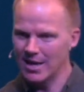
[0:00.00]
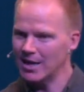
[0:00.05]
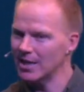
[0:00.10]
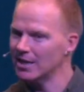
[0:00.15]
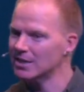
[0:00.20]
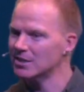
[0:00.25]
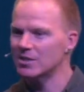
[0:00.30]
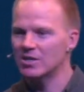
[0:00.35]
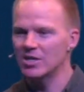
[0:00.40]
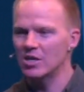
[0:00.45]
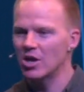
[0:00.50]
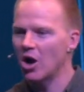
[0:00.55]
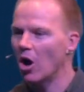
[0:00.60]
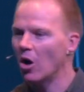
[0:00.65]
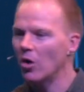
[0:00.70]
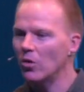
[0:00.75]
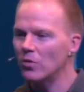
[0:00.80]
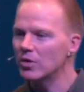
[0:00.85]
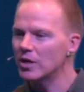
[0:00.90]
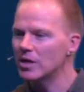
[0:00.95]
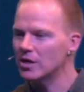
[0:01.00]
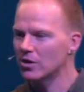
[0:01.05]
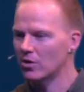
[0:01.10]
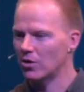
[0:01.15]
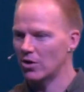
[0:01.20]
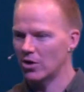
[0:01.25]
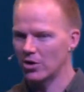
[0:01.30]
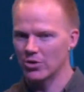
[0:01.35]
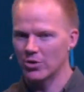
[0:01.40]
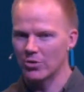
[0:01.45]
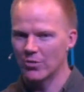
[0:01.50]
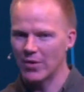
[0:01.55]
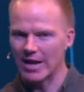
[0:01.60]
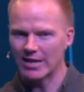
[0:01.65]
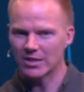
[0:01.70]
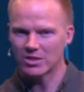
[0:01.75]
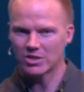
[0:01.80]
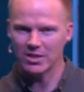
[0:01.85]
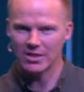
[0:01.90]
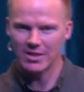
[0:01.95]
is the only God who
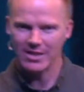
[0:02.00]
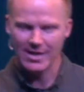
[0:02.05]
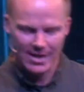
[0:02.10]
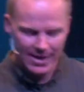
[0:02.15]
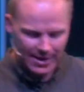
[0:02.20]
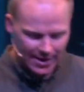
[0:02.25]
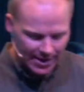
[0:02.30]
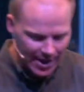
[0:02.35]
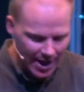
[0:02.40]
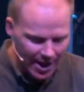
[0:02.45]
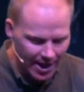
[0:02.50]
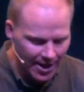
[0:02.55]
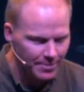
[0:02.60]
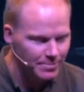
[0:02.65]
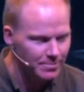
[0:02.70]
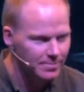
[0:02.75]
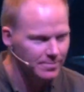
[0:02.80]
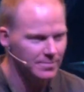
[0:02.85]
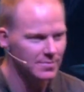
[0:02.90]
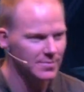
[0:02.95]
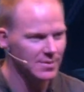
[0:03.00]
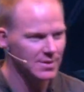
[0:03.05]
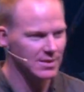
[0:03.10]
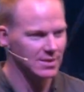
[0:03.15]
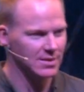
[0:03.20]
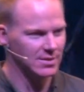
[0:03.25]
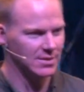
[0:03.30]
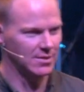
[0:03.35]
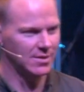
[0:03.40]
actually comes